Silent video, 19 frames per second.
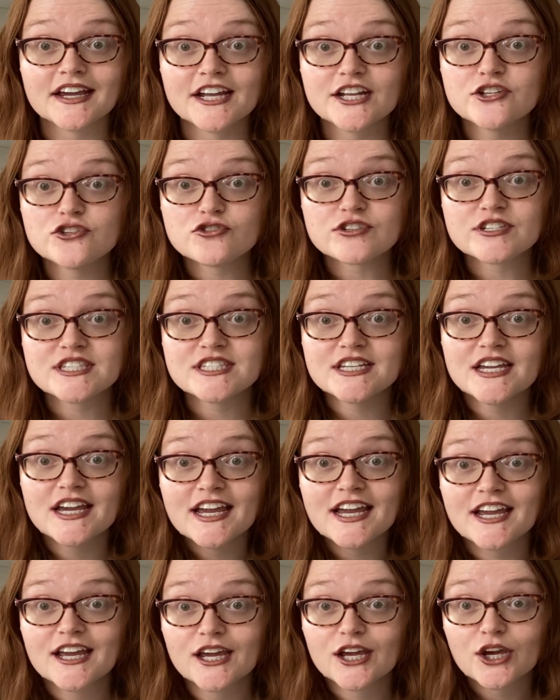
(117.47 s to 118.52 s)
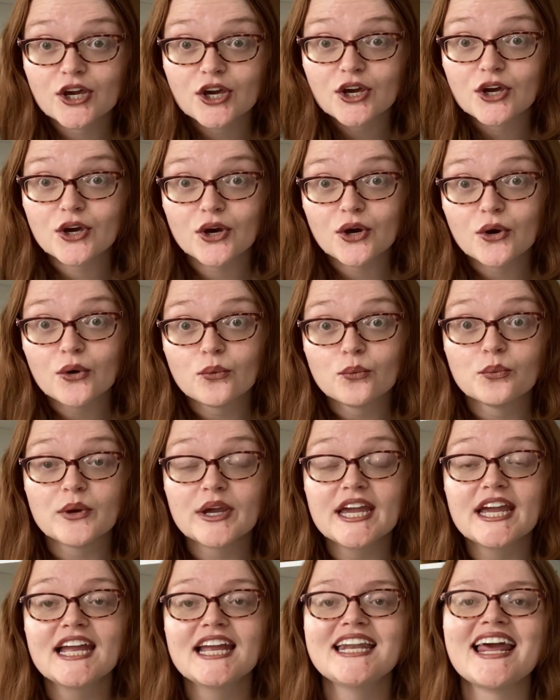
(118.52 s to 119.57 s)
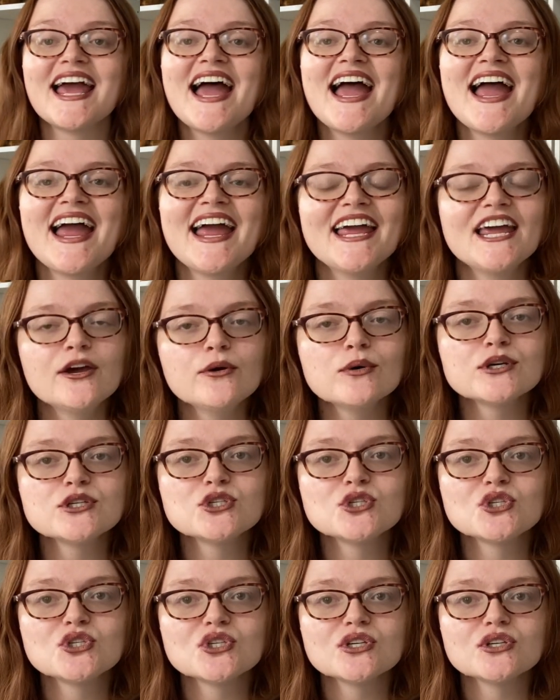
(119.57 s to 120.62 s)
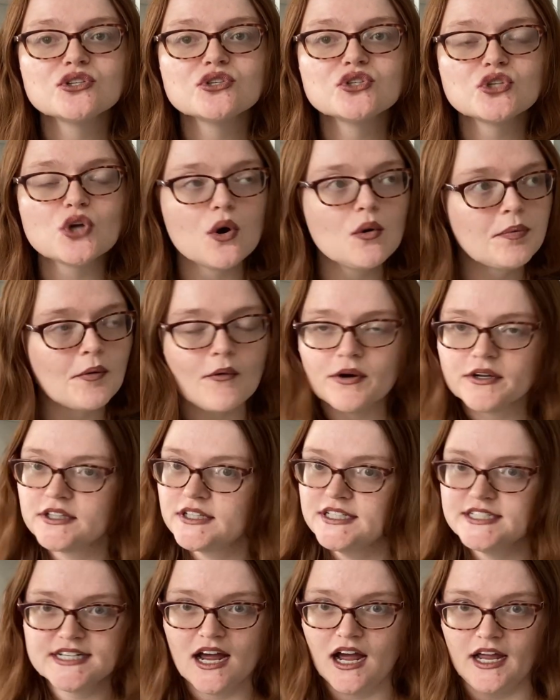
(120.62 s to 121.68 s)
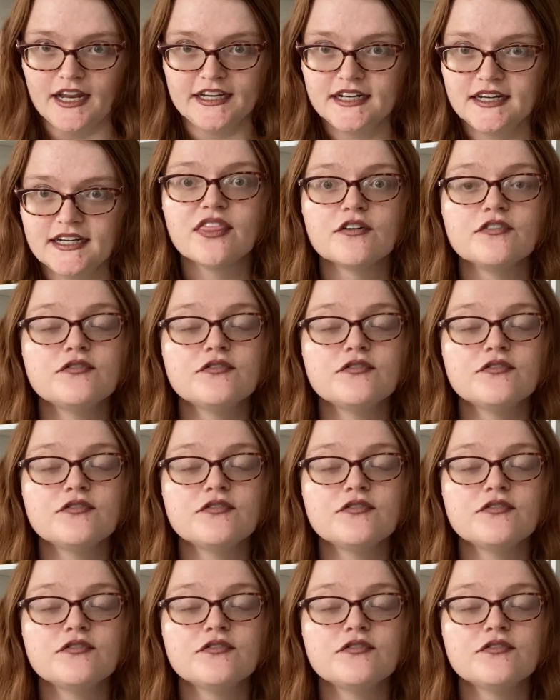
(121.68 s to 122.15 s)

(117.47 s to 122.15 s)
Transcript: interesting read. It was so poorly done. The